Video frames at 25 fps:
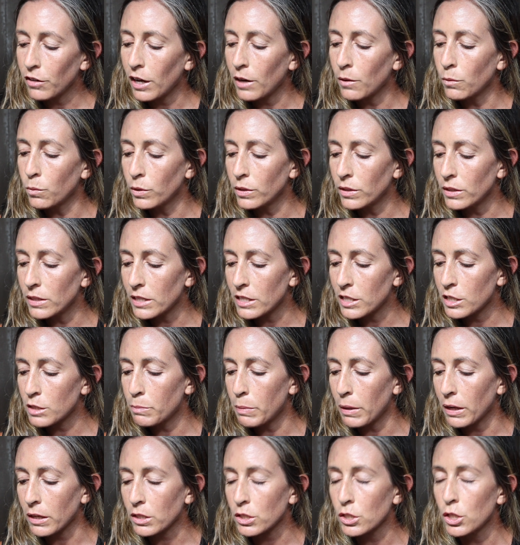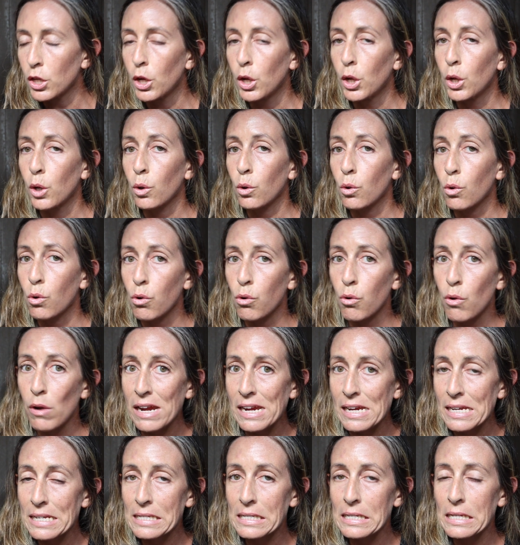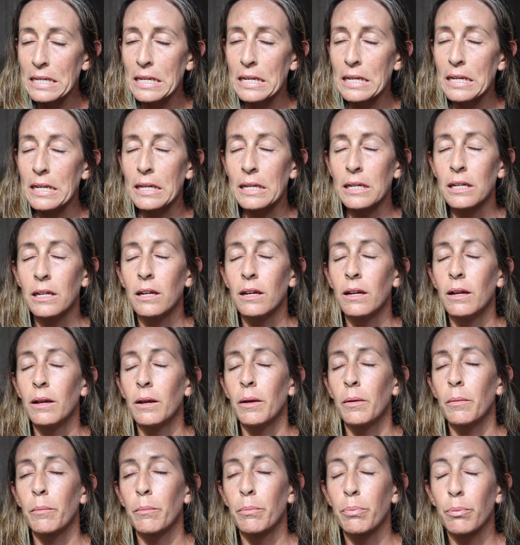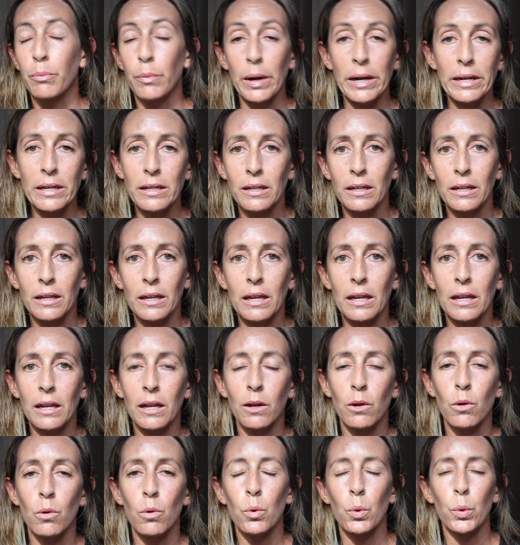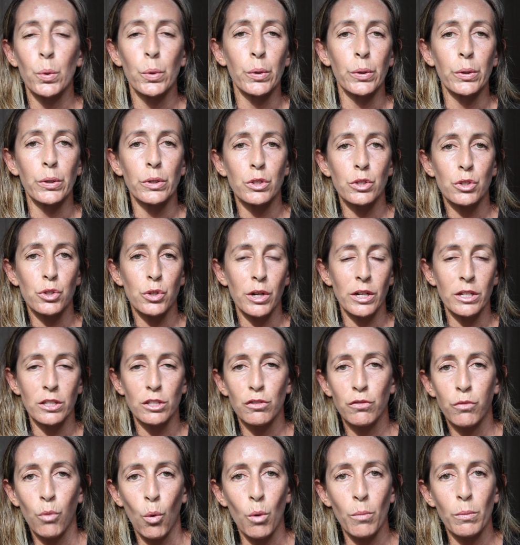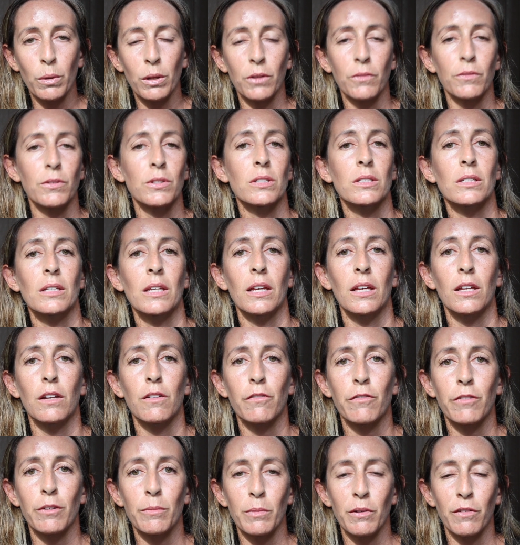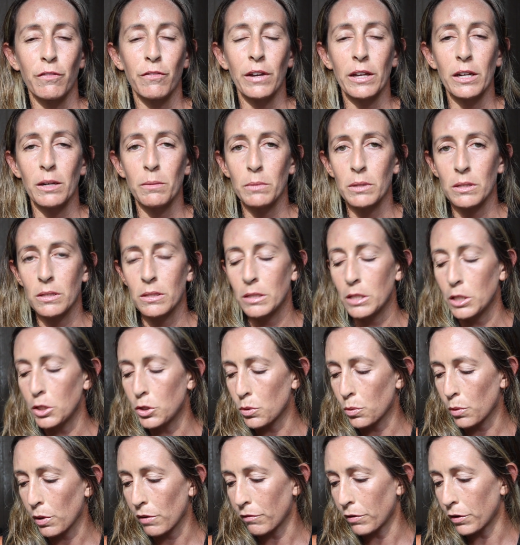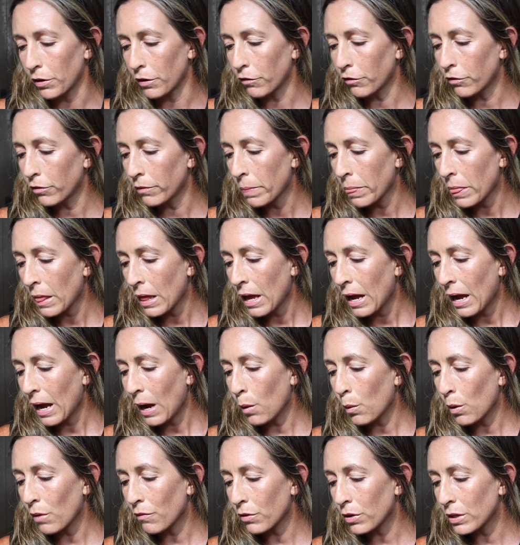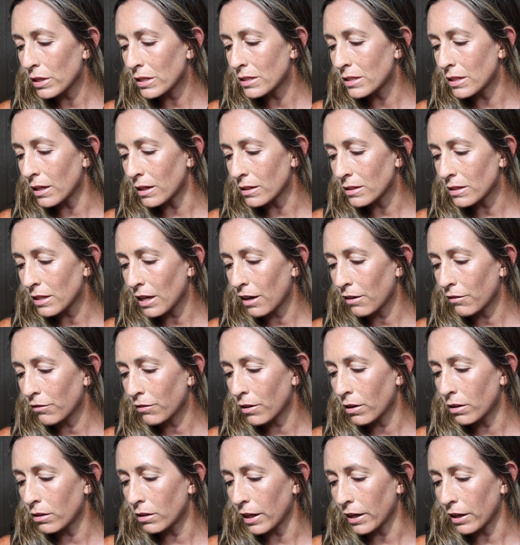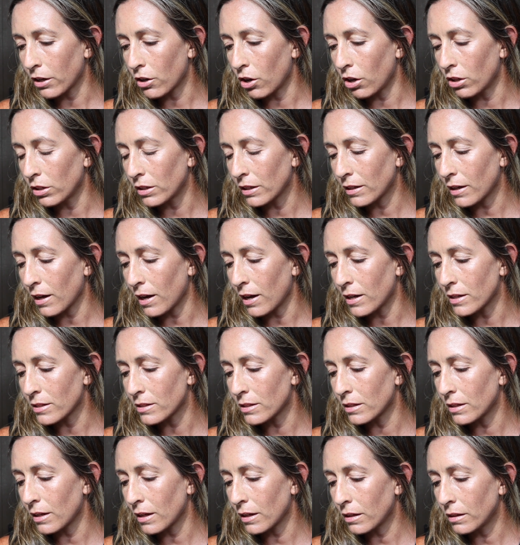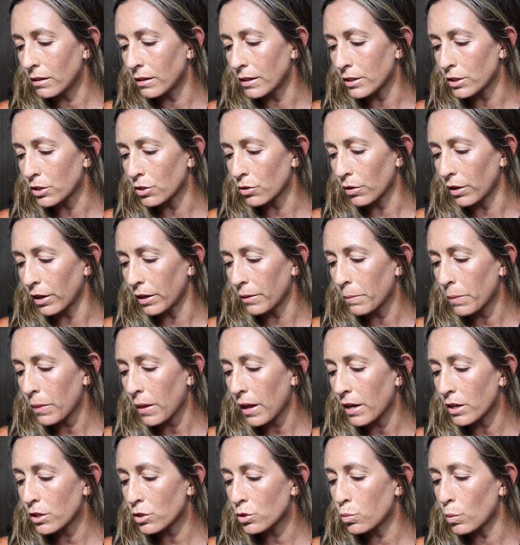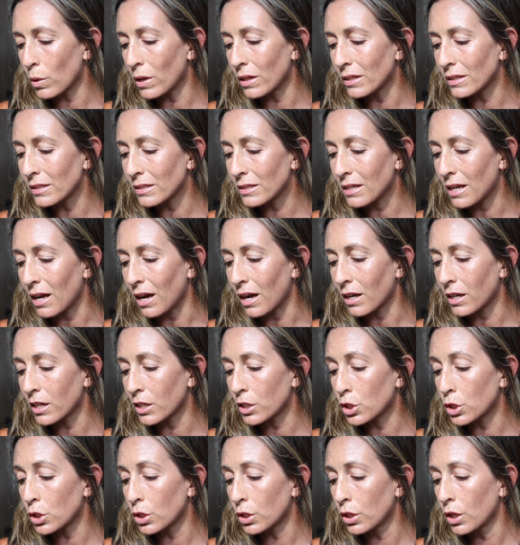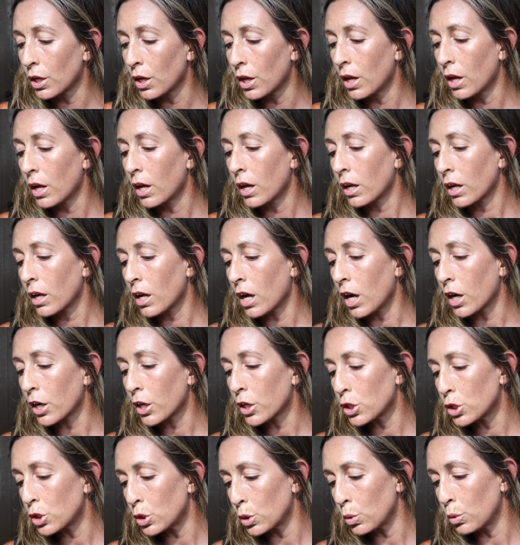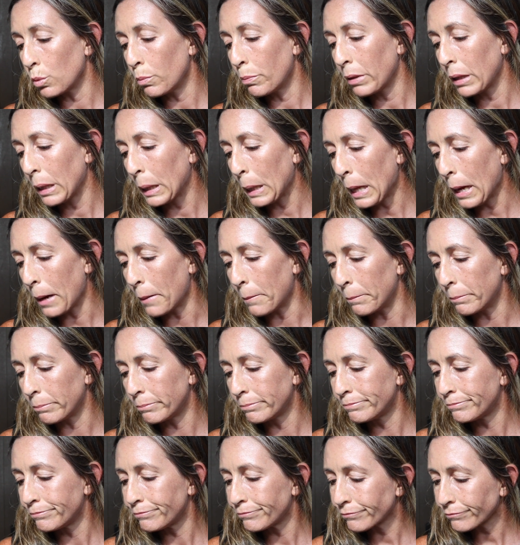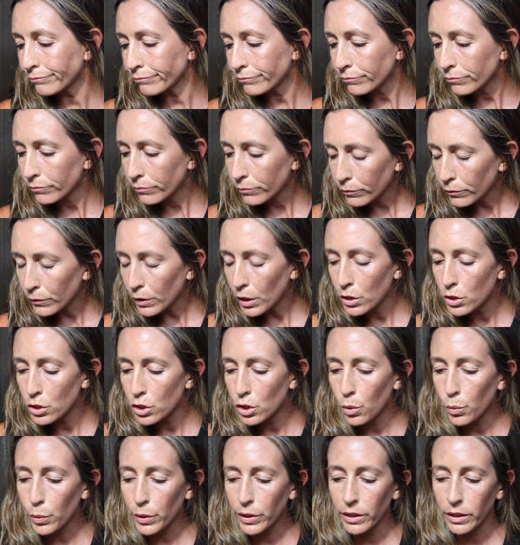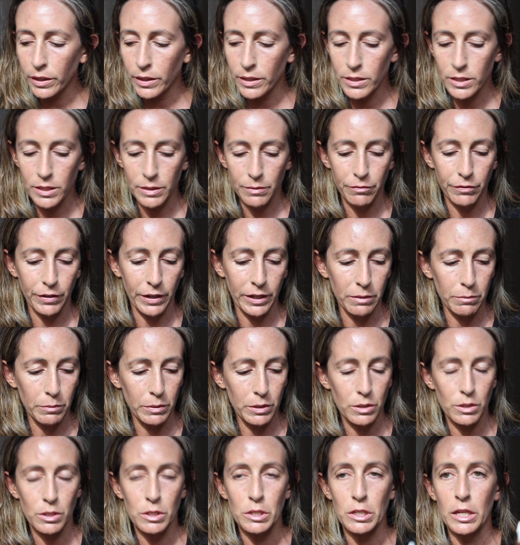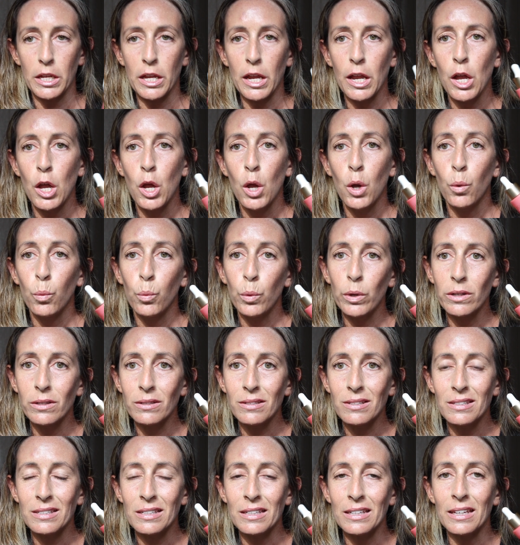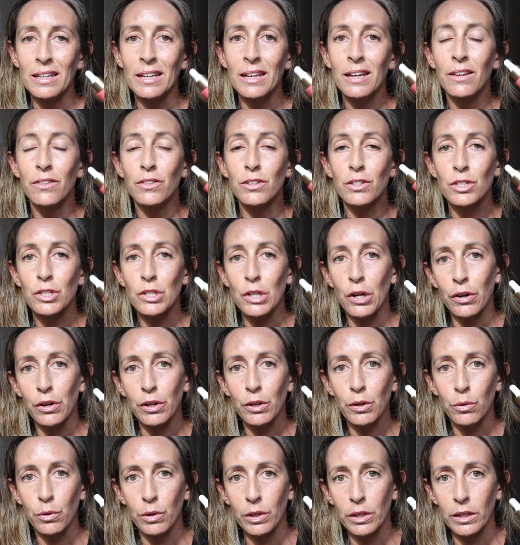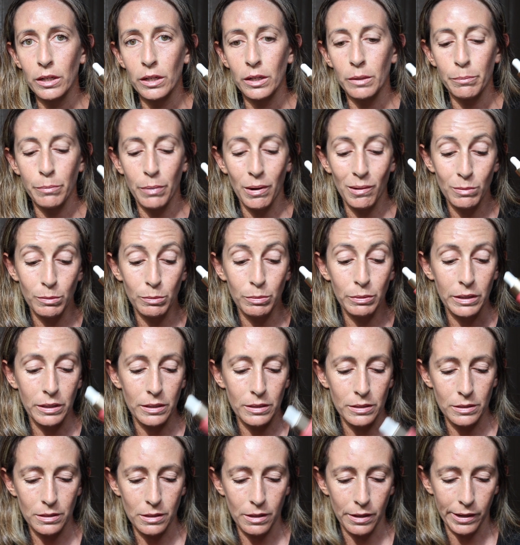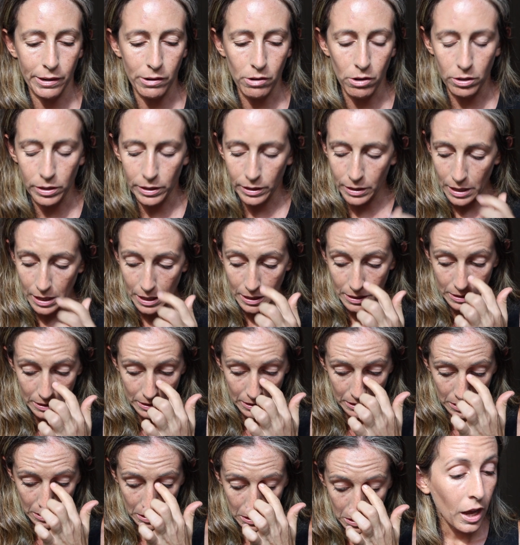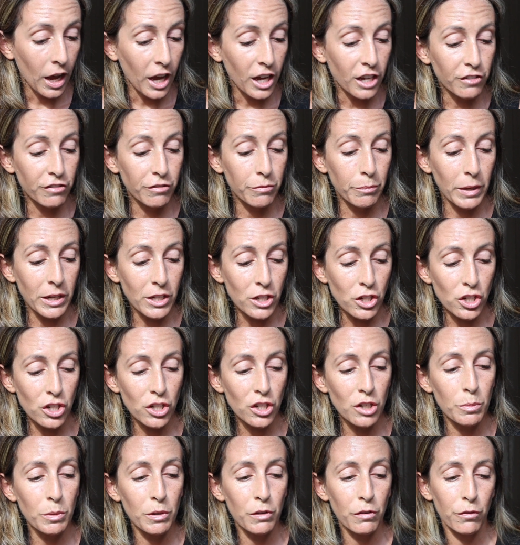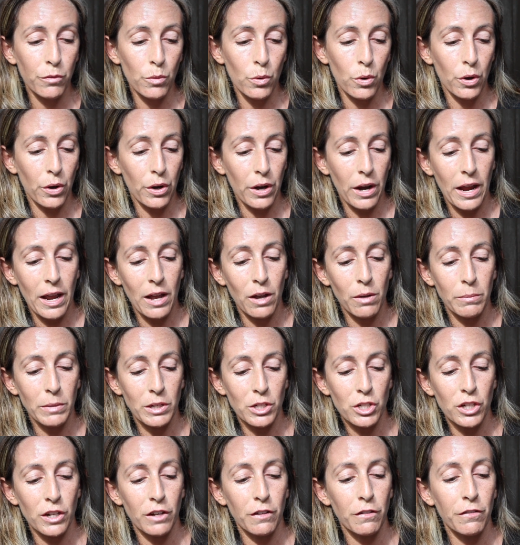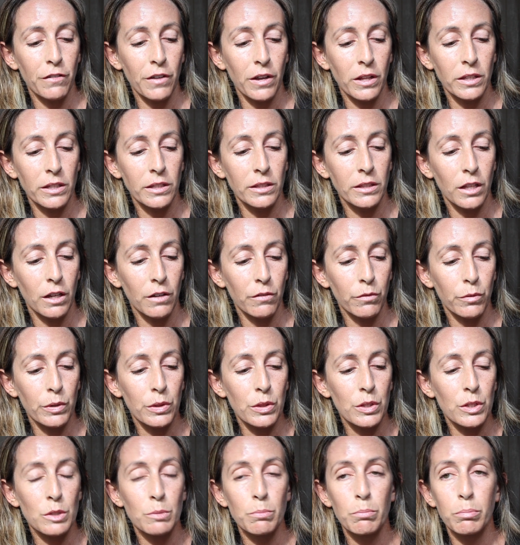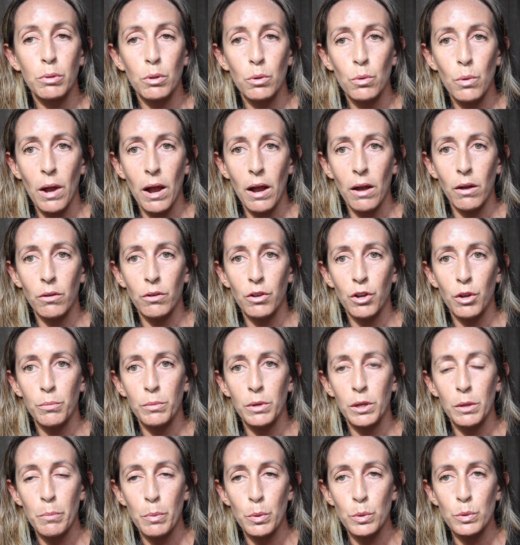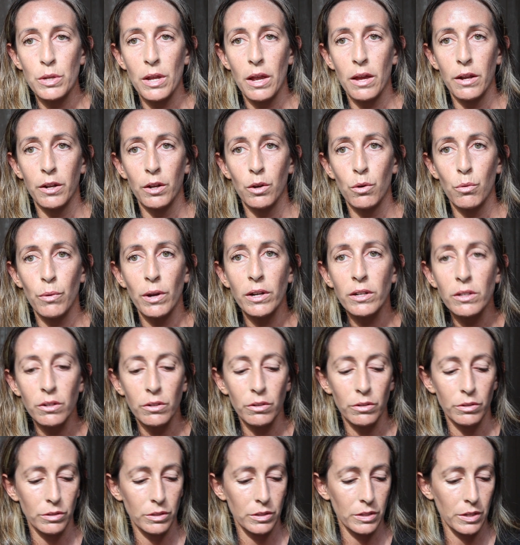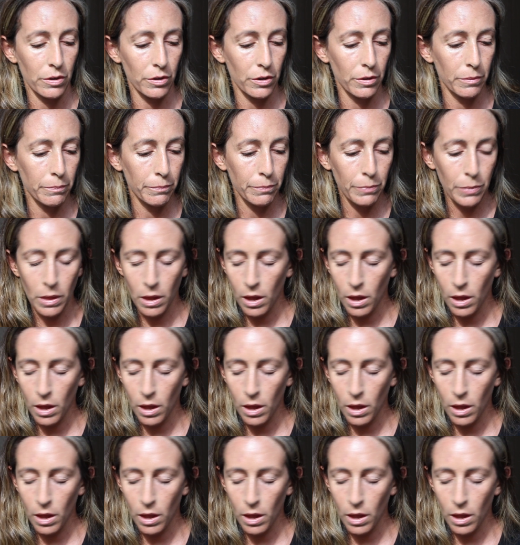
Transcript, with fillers: I wouldn't expect crazy brightening or transformative skin from a vitamin C derivative. However, it does have glycolic acid and glycerin, as well as Kakadu plum. So we're getting some vitamin C. We'll see. The star ingredient probably is glycolic acid. I've mentioned before how much I fell in love with this Blue Alchemy Botanic Retinol Serum.